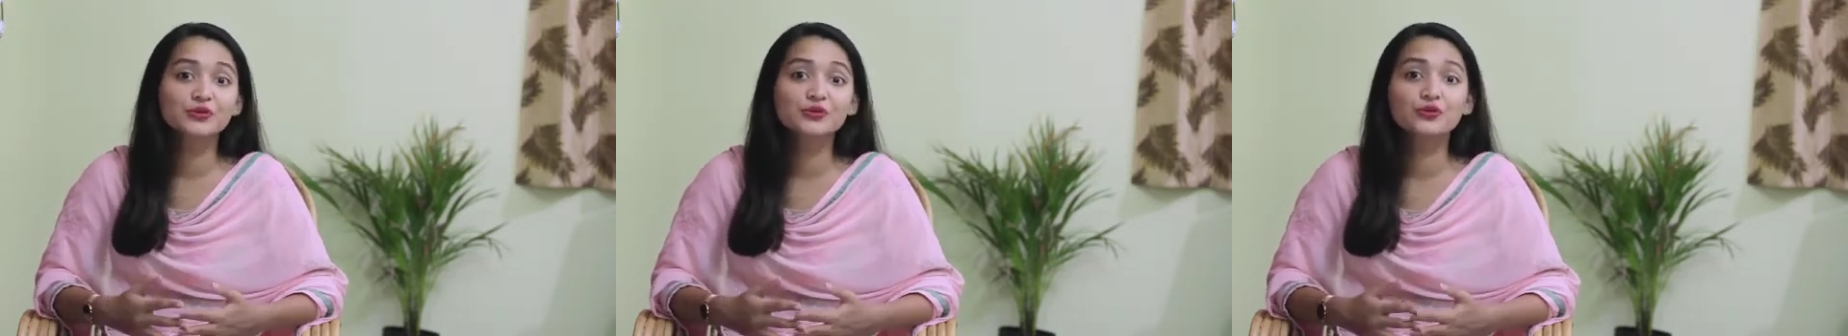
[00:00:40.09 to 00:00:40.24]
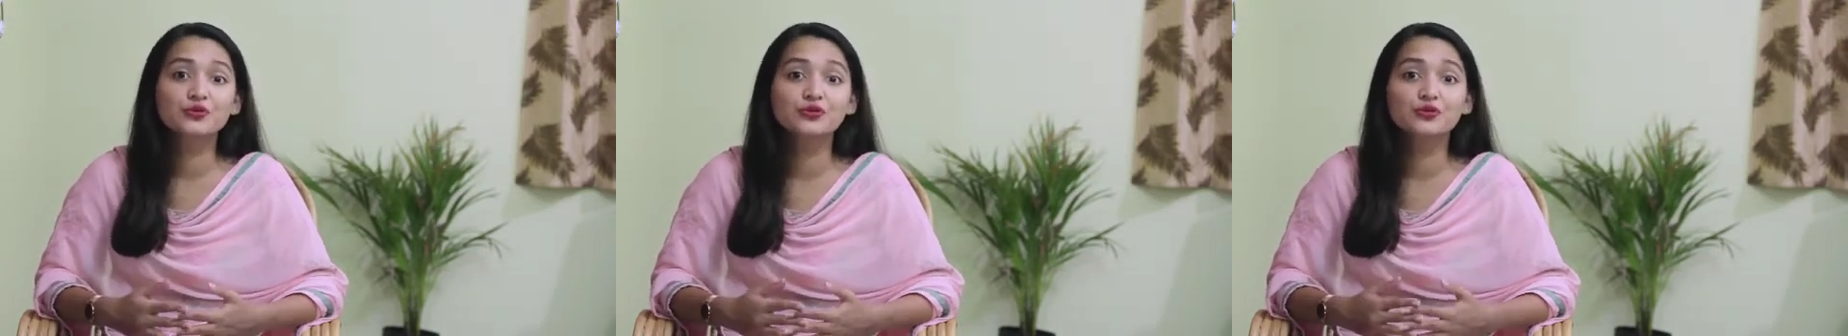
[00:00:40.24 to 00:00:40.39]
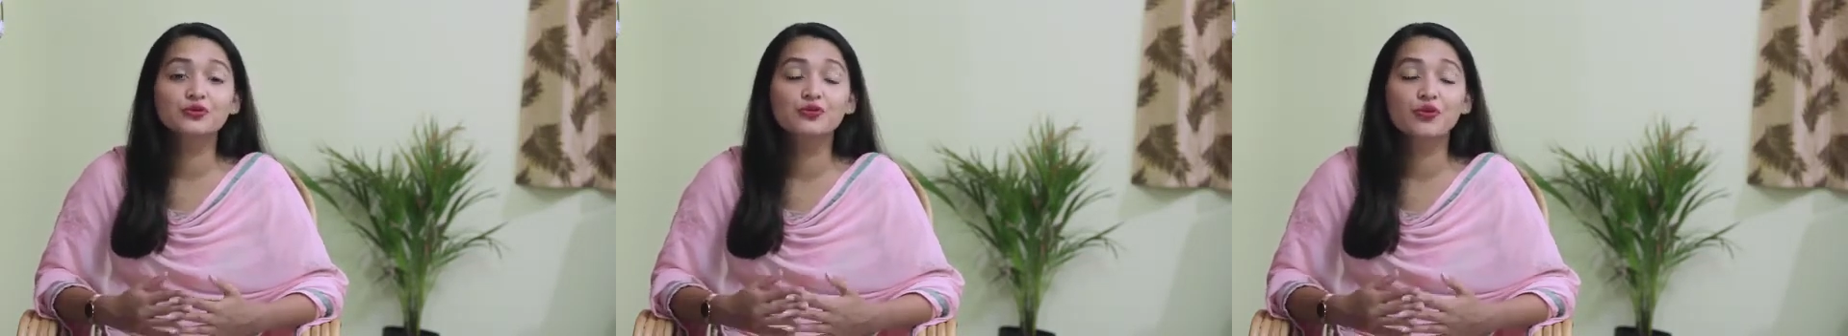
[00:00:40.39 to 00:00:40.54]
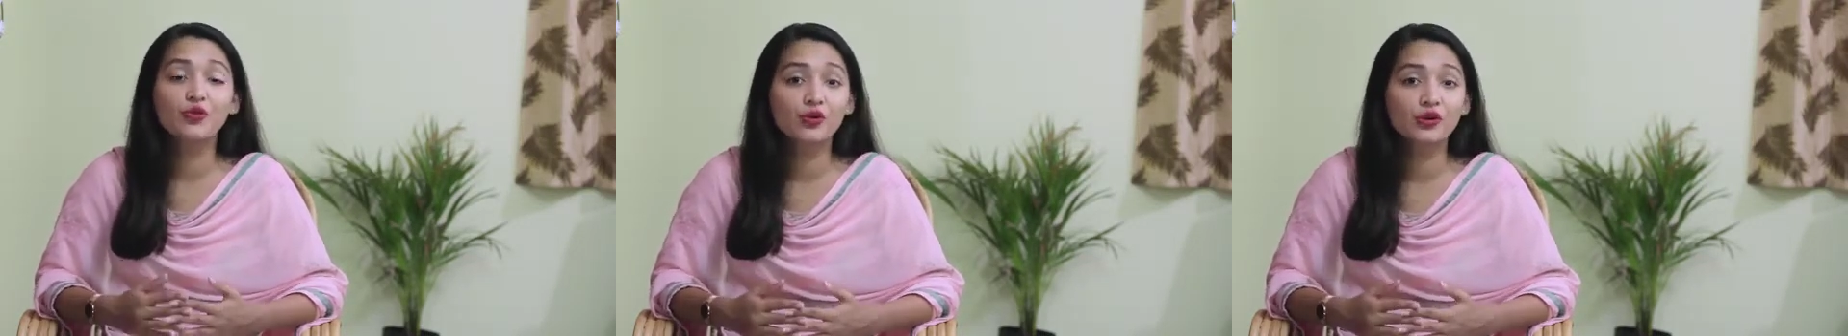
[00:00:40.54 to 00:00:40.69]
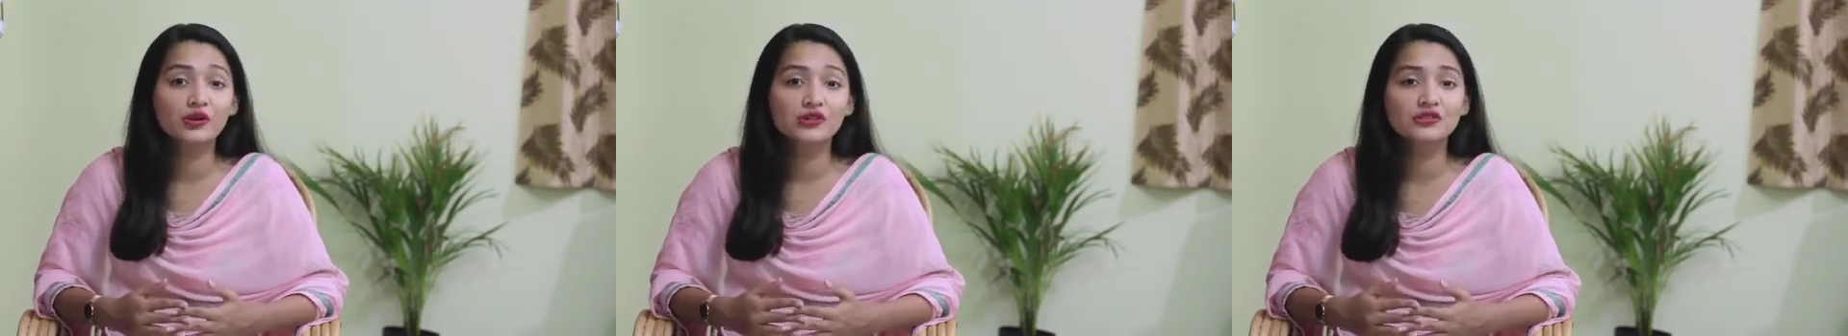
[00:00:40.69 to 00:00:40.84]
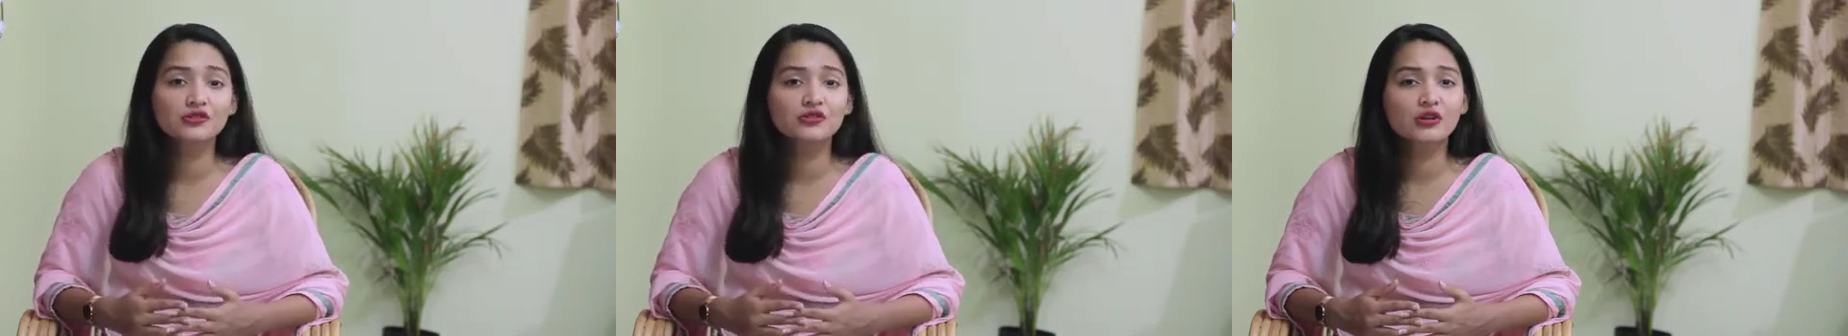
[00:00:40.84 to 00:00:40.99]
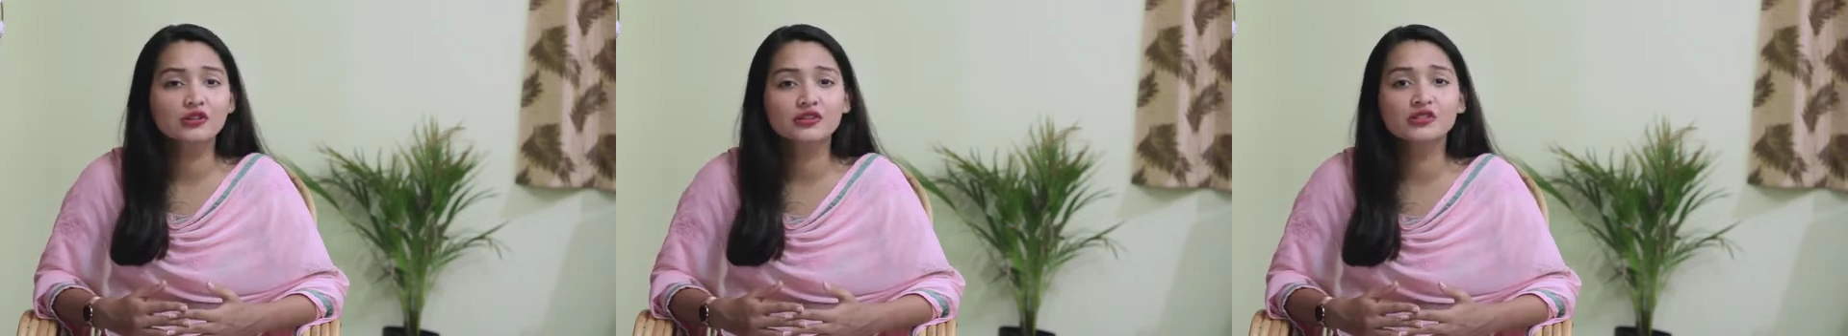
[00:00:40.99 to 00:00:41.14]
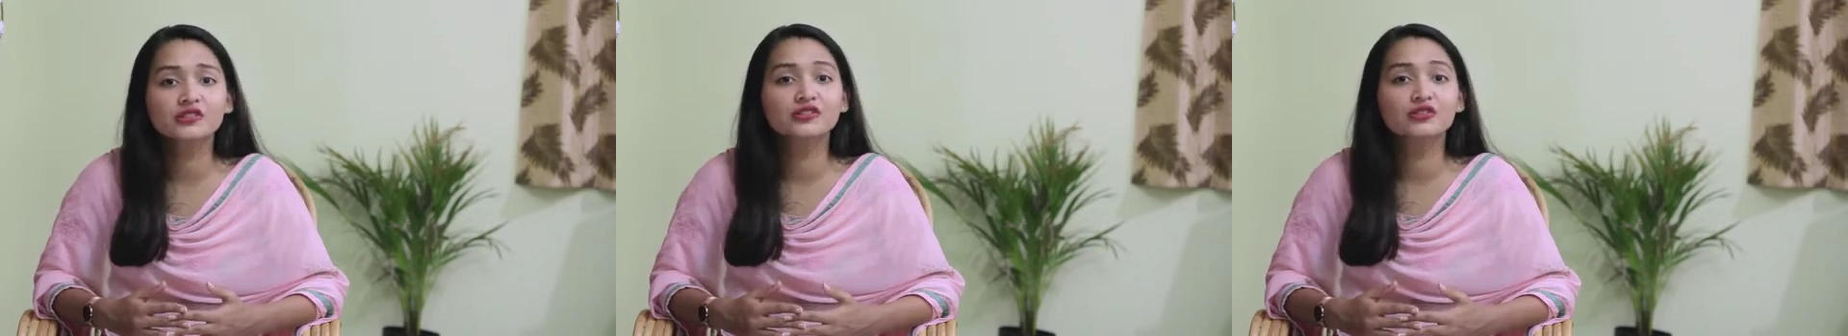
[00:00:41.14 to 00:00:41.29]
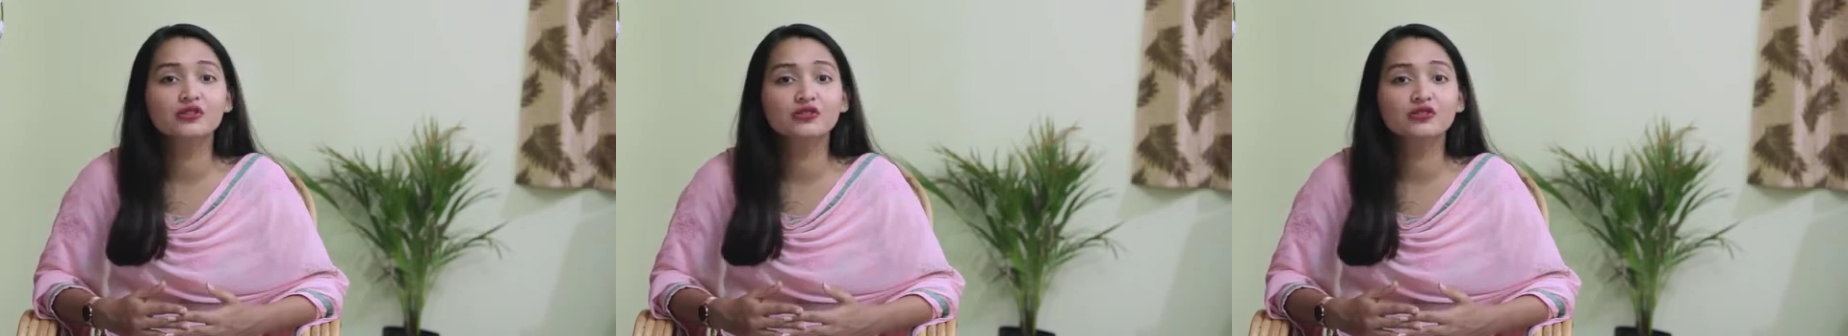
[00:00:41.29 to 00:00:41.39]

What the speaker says: used to focus not just